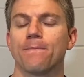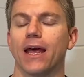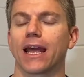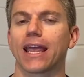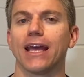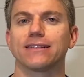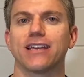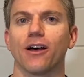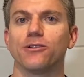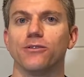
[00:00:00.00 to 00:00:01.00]
And I can't
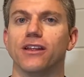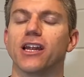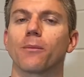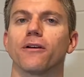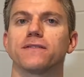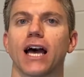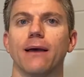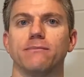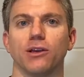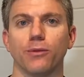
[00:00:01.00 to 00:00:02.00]
tell you the number of
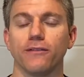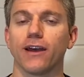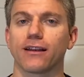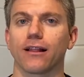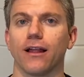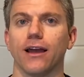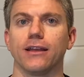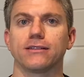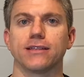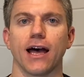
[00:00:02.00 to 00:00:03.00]
times that we've had
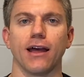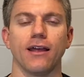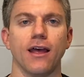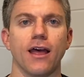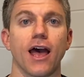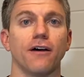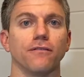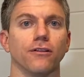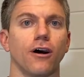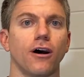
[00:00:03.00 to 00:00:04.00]
clients that have
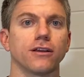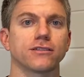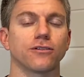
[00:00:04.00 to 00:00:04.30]
lost,